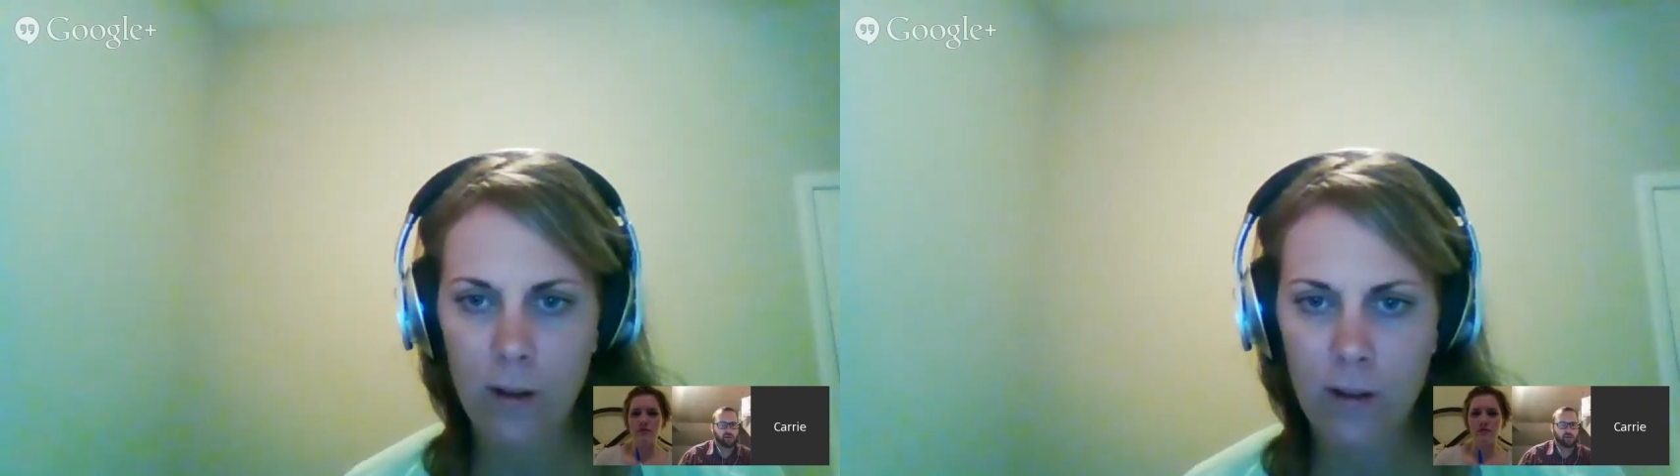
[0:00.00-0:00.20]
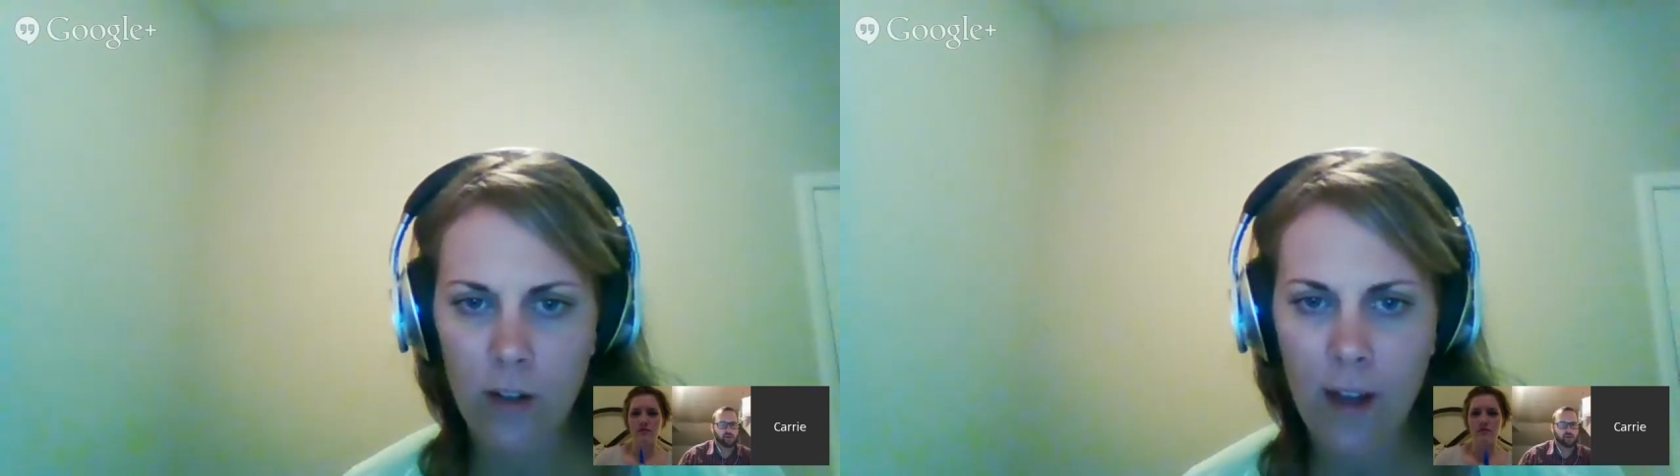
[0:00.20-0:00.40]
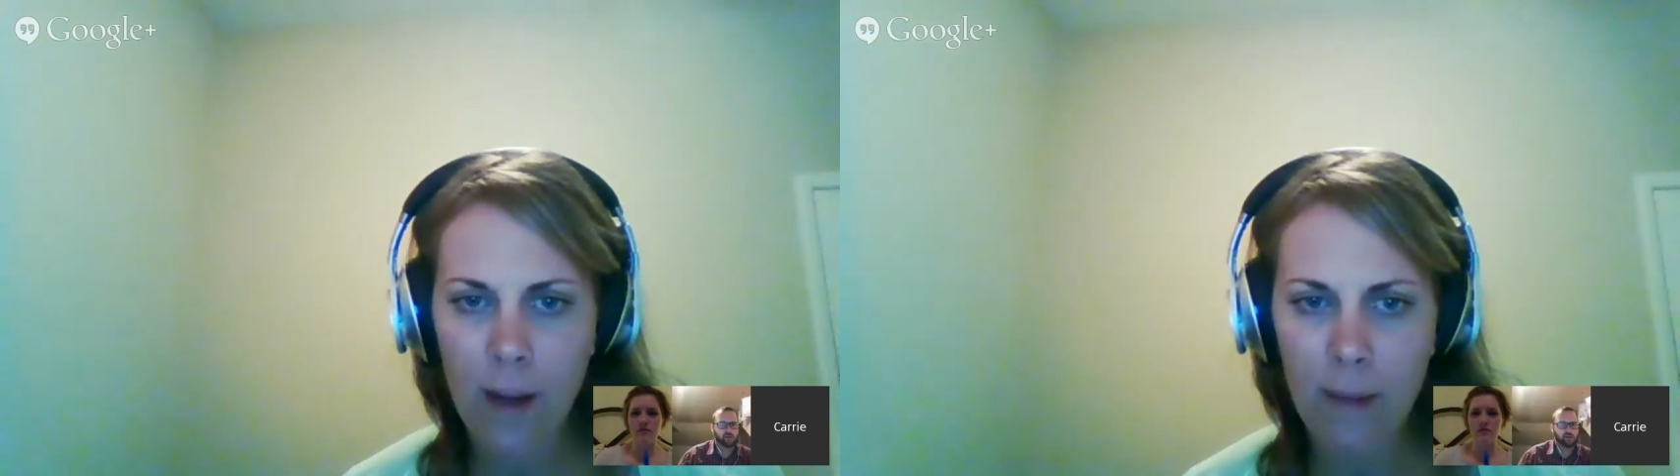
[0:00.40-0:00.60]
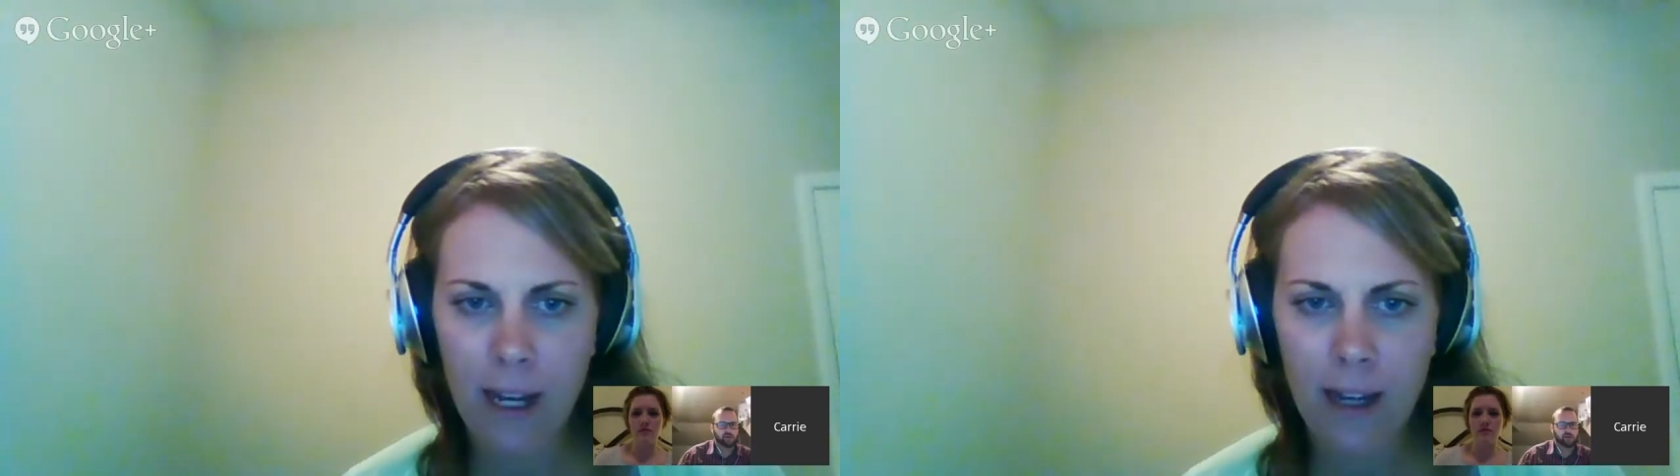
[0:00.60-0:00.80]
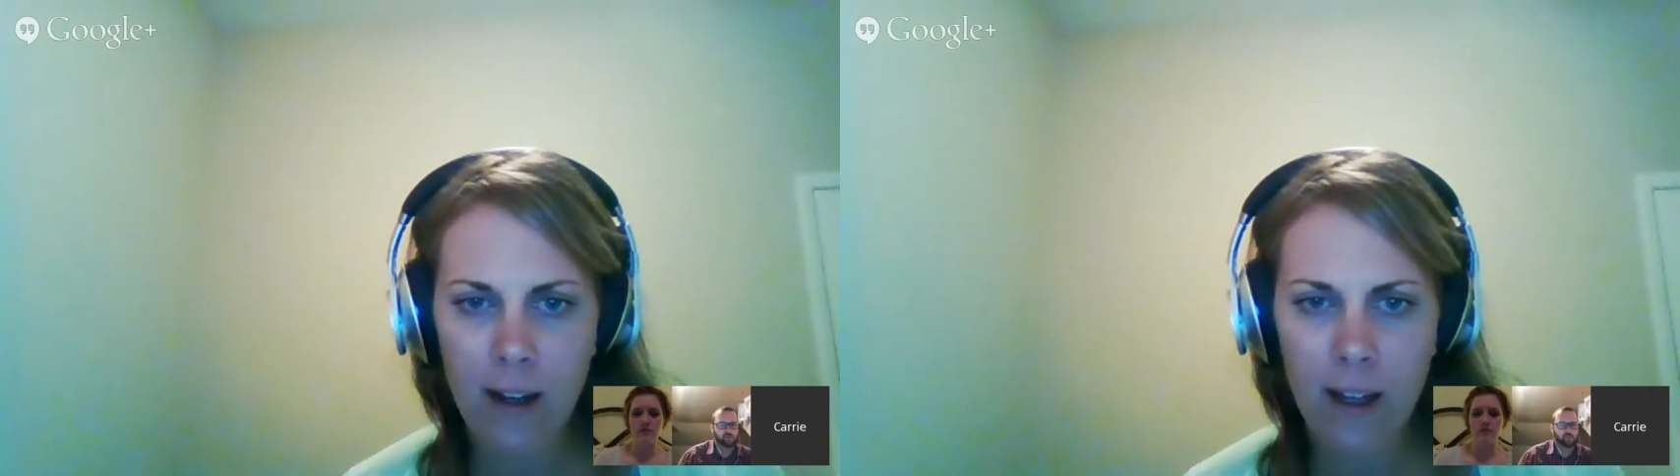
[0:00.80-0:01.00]
that
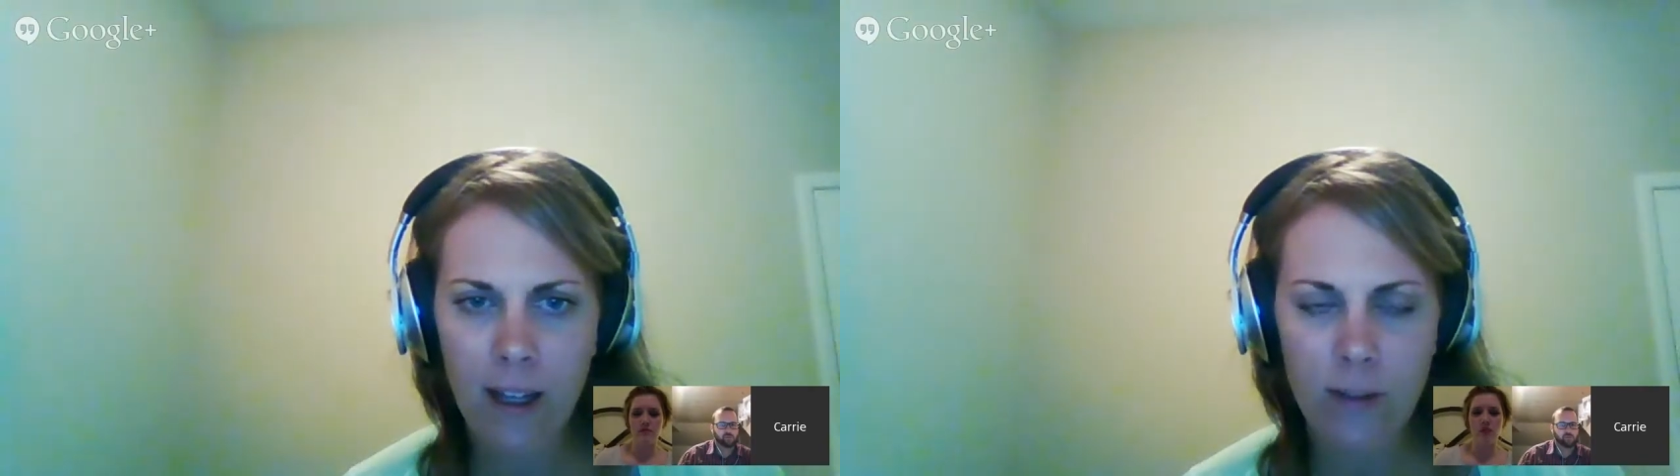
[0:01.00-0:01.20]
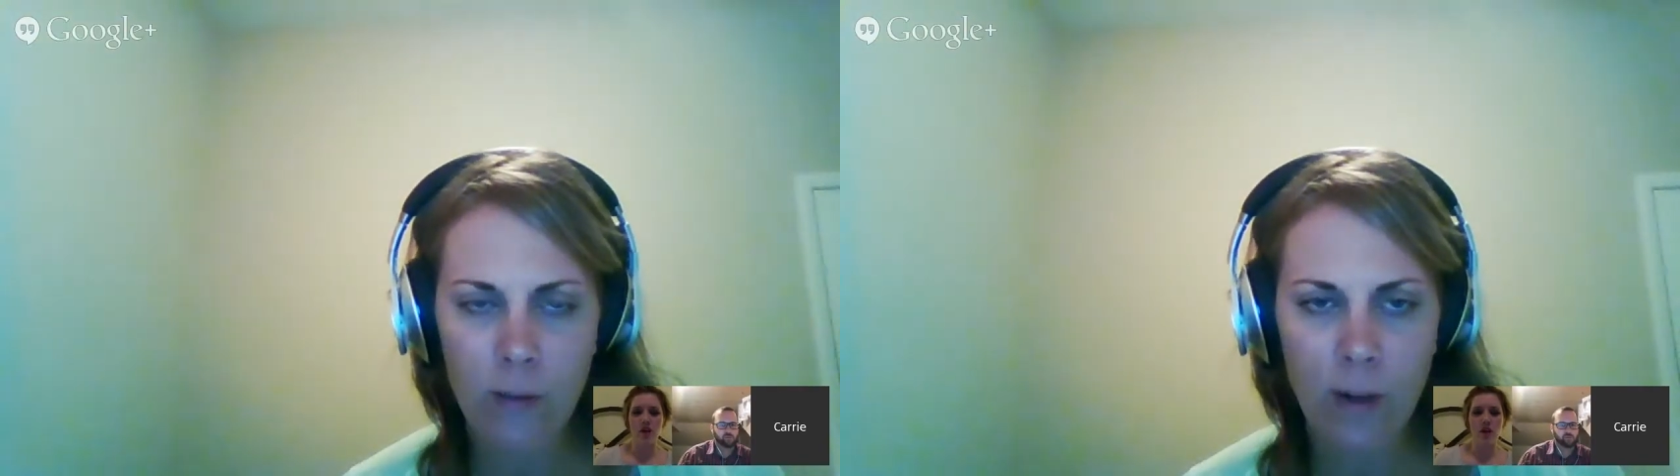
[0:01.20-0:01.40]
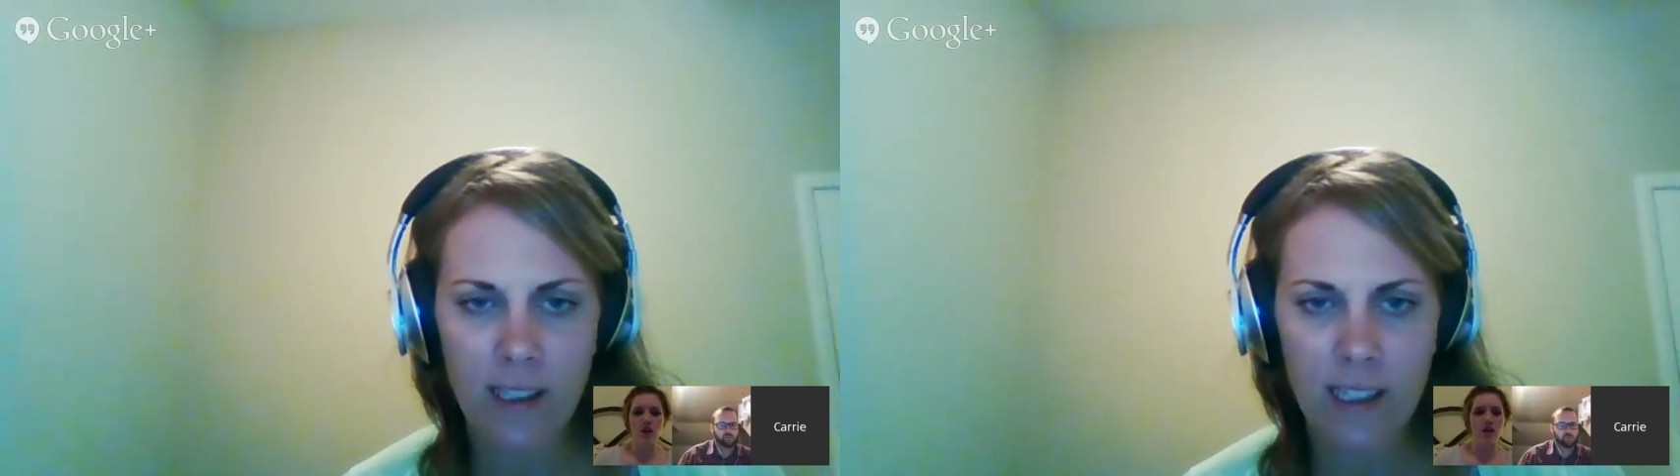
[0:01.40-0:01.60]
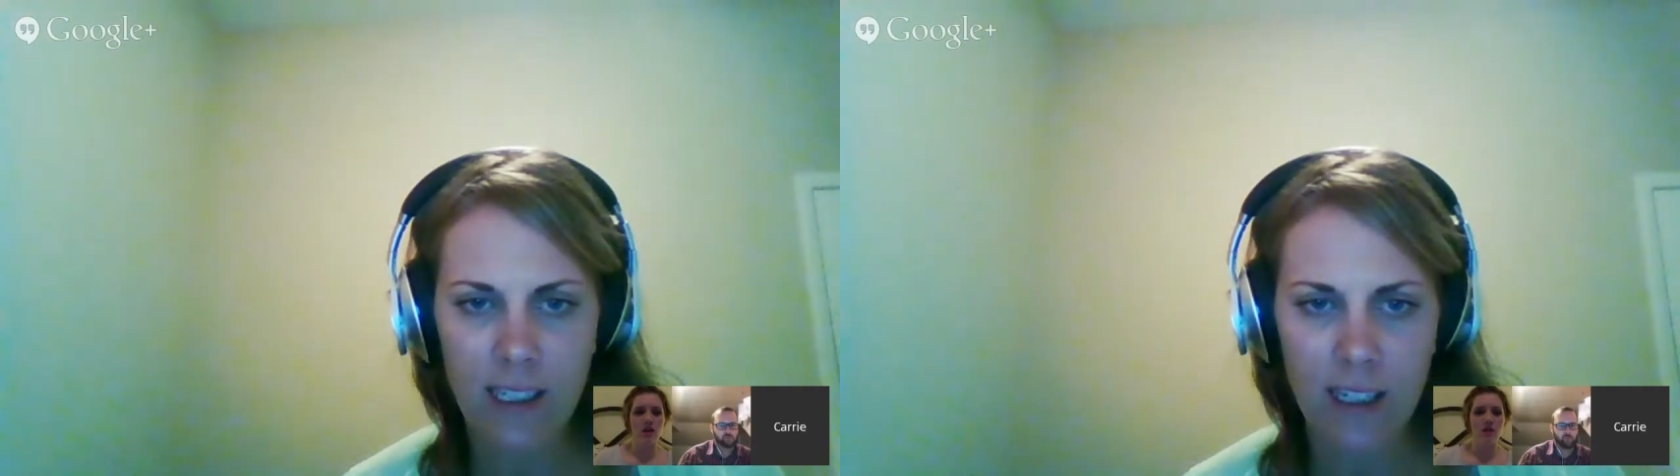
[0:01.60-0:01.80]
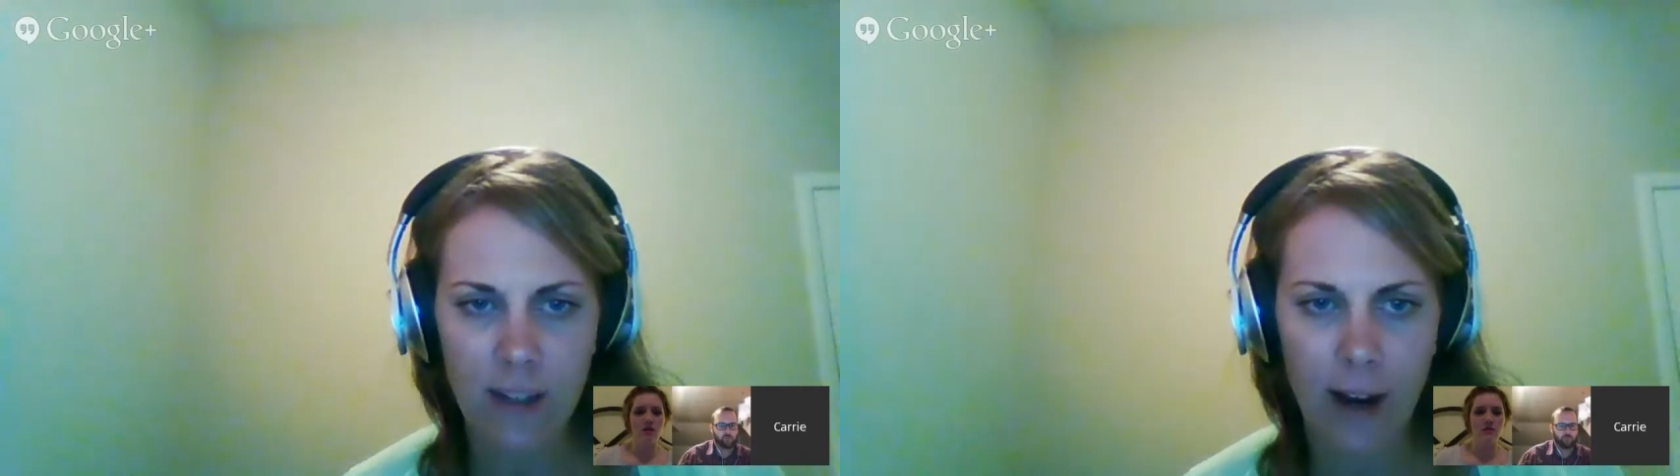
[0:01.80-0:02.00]
mean is
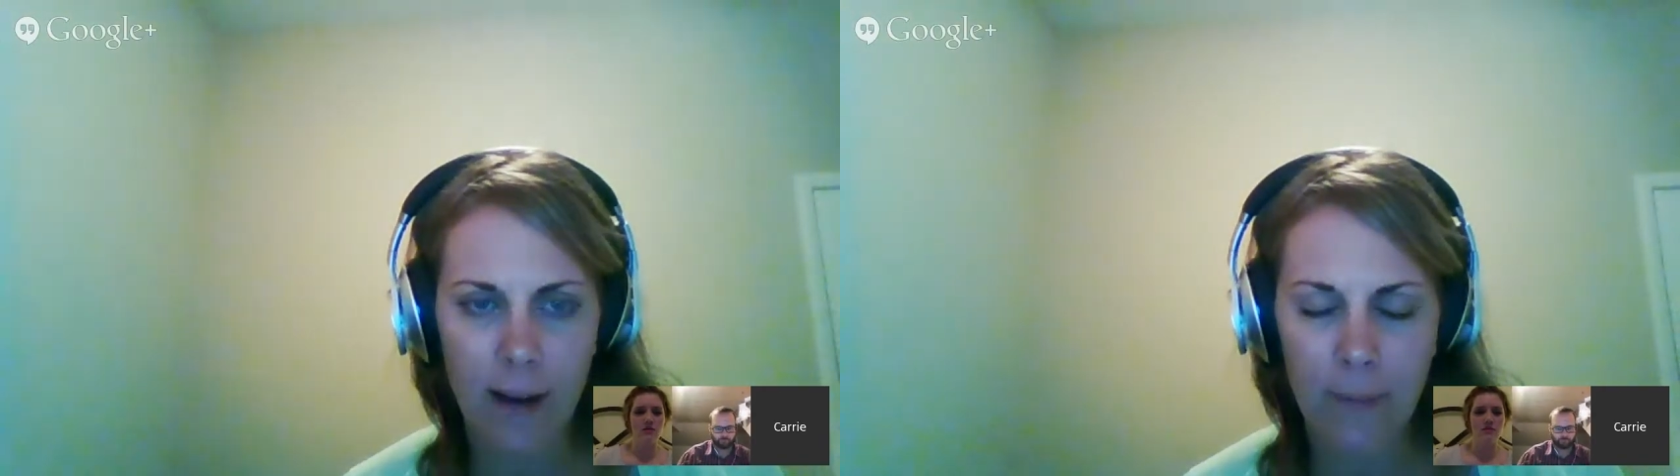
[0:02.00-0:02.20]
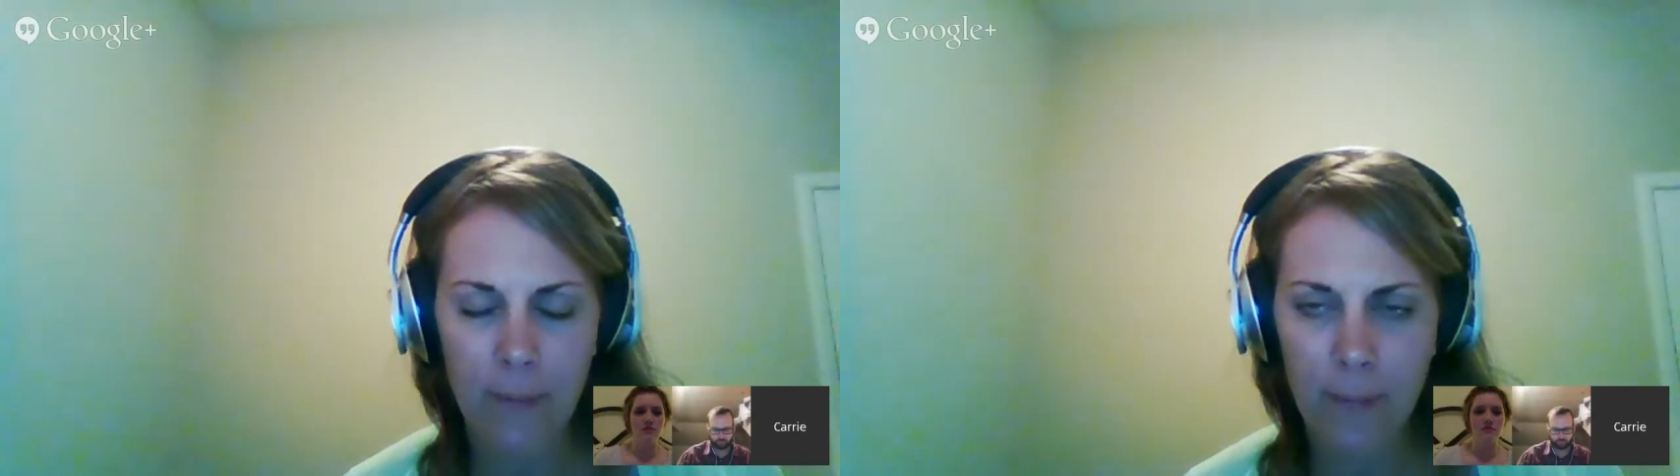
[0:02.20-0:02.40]
160, right?